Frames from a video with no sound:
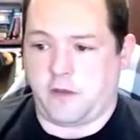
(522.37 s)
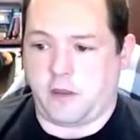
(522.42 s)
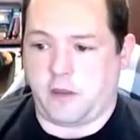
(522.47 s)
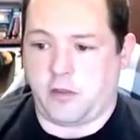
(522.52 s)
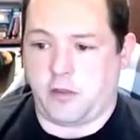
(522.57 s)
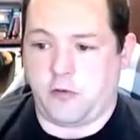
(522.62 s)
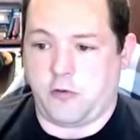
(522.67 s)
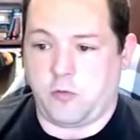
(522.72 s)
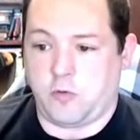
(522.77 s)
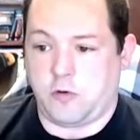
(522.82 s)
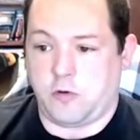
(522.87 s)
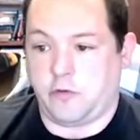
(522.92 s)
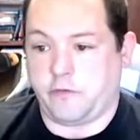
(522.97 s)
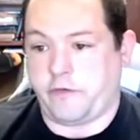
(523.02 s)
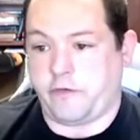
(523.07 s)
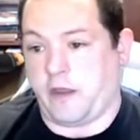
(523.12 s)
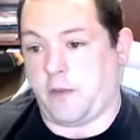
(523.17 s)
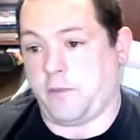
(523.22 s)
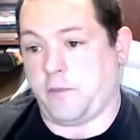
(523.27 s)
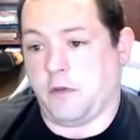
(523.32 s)
Hello World
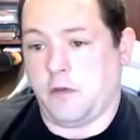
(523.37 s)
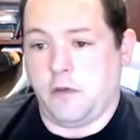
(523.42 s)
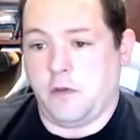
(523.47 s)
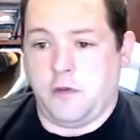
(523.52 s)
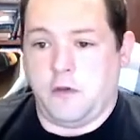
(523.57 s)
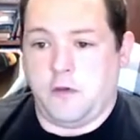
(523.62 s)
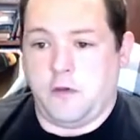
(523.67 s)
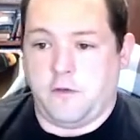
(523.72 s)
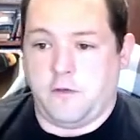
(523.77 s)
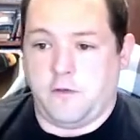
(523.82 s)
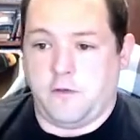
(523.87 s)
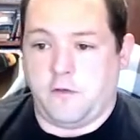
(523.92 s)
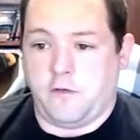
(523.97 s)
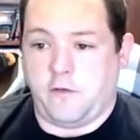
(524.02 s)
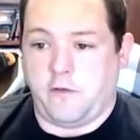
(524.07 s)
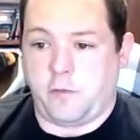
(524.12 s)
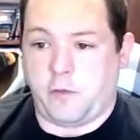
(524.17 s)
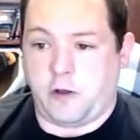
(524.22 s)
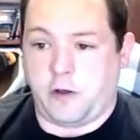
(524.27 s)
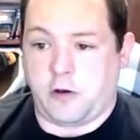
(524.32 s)
app.
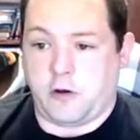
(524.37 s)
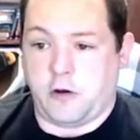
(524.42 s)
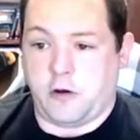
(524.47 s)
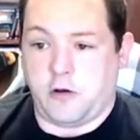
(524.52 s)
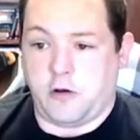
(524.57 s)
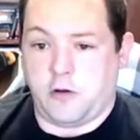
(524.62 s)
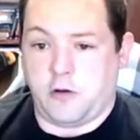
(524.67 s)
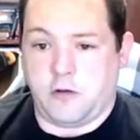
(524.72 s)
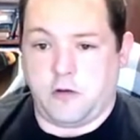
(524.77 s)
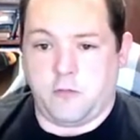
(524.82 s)
Spinnaker,